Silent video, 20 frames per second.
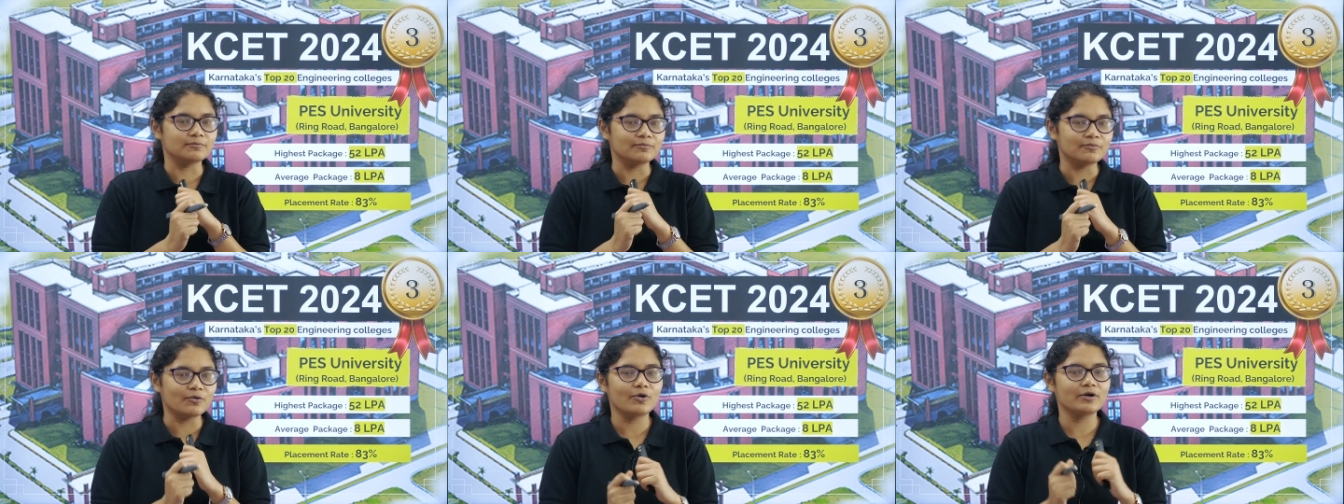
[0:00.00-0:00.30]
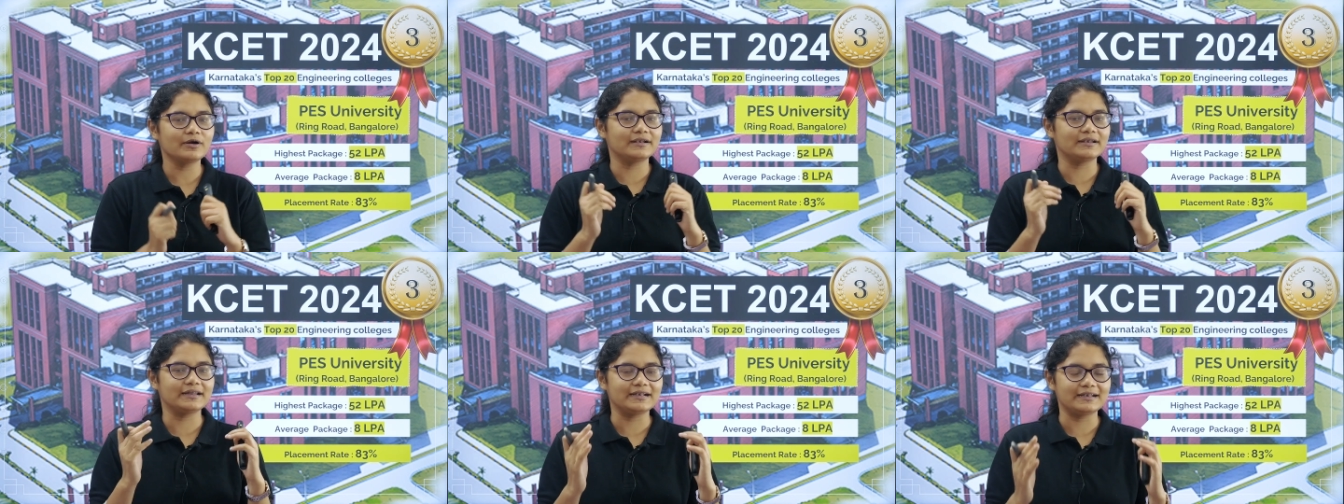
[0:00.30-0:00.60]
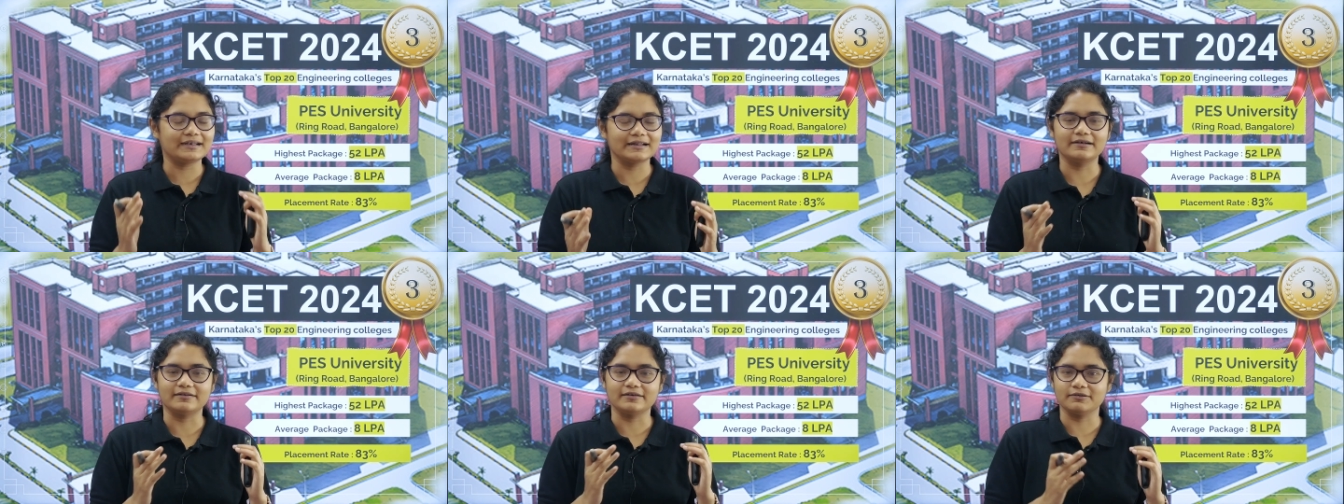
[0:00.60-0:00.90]
more
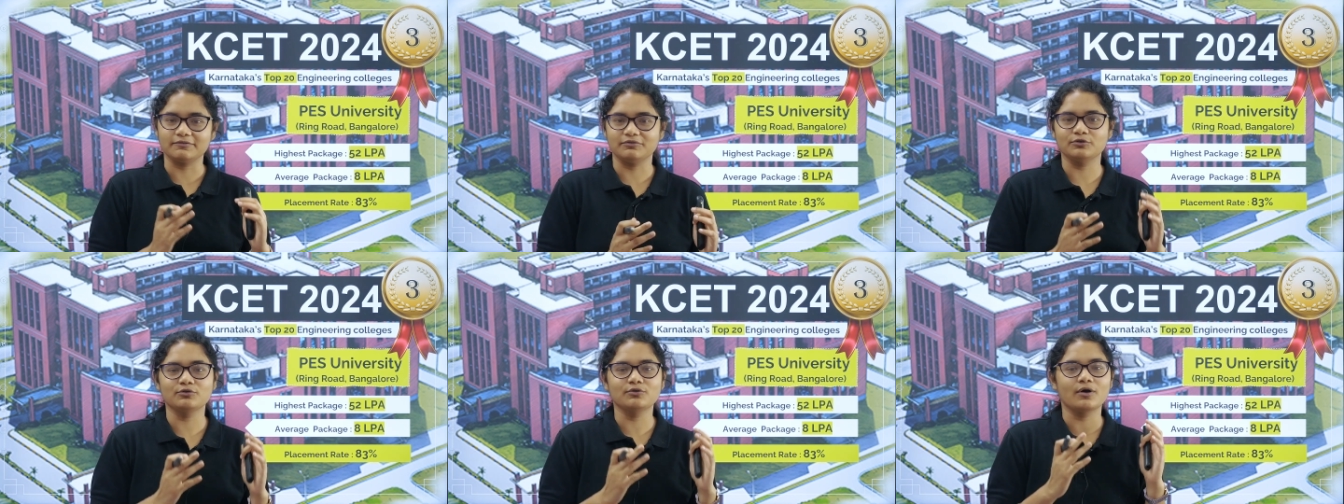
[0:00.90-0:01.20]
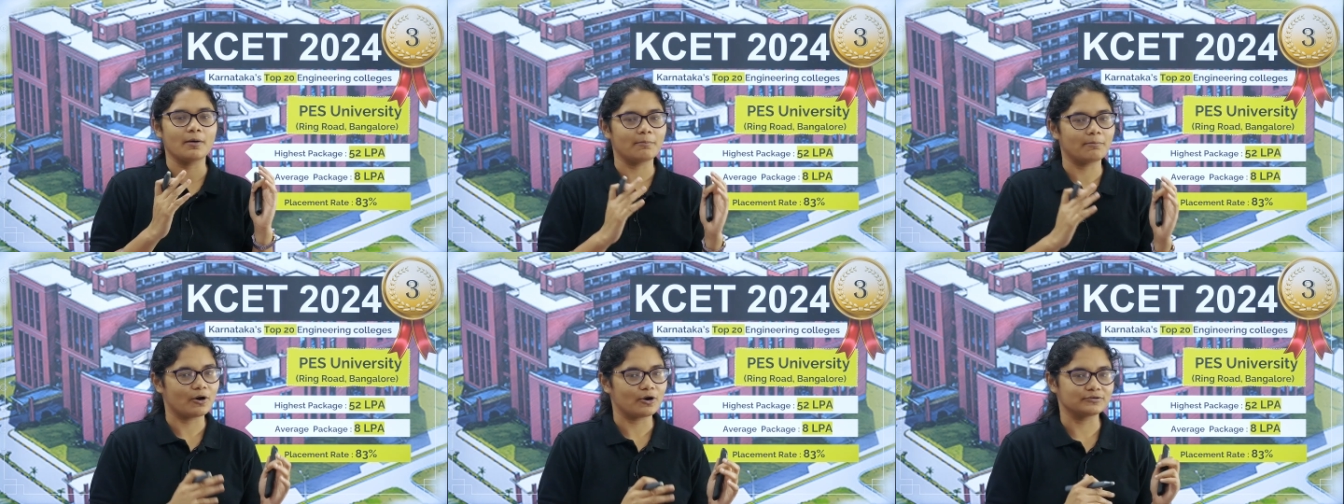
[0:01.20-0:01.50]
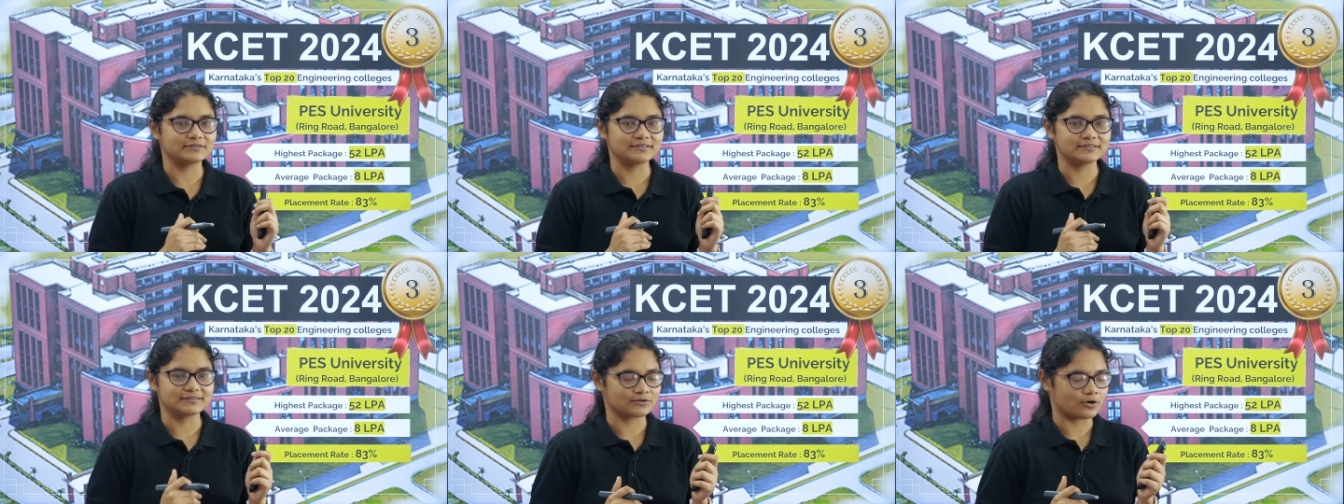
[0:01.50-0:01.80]
detailed review
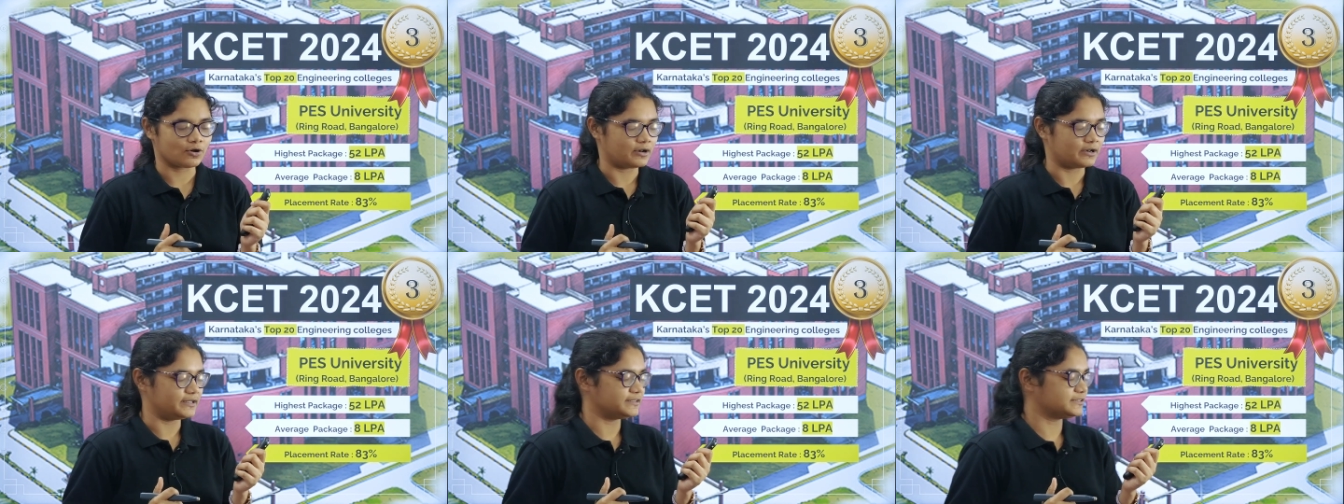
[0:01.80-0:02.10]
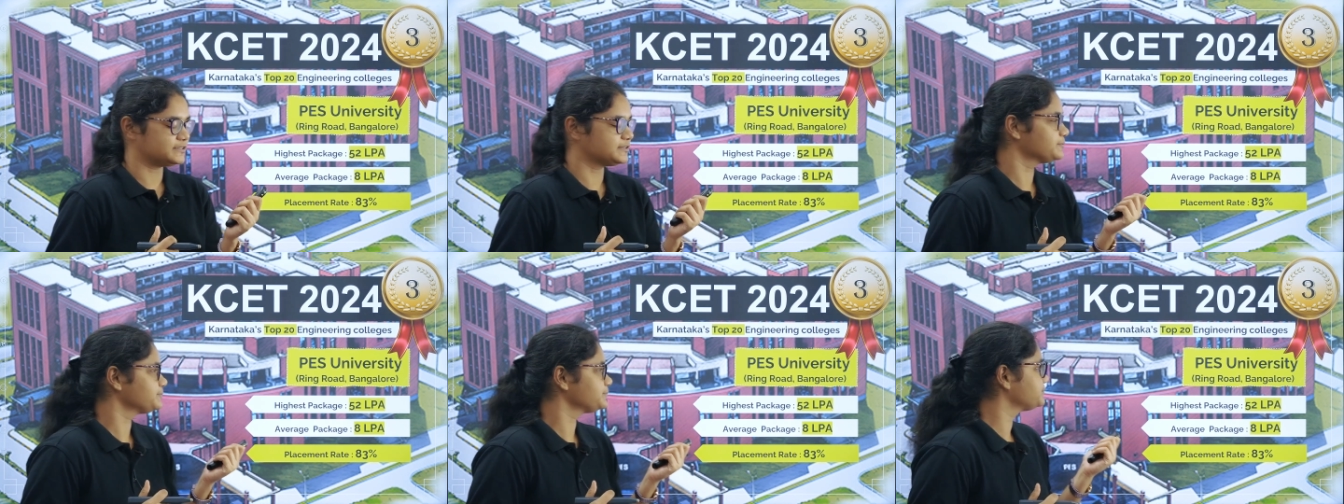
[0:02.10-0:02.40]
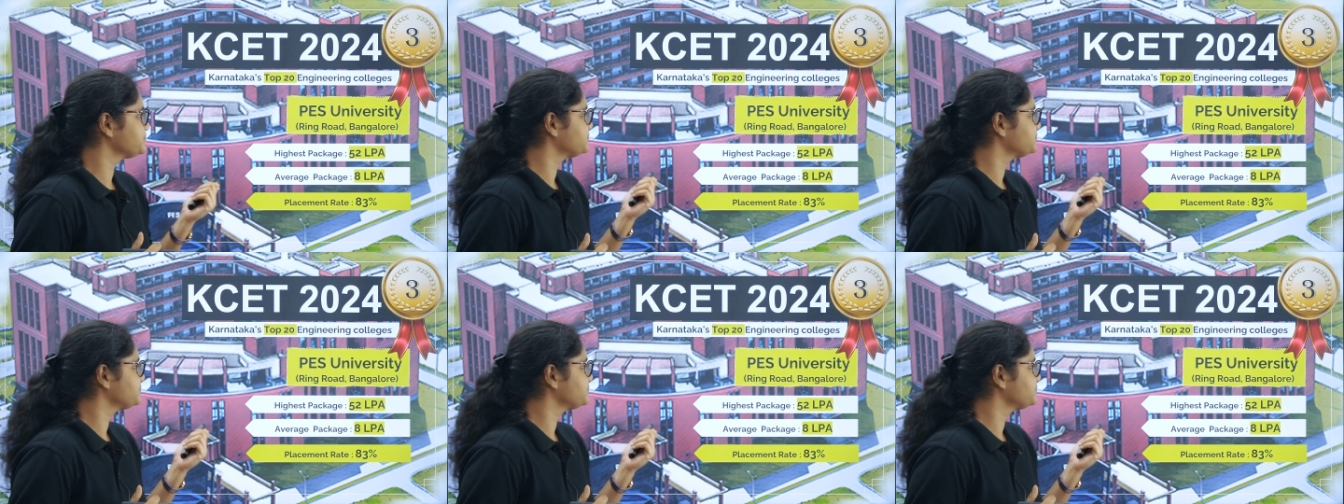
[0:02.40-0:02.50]
about this college.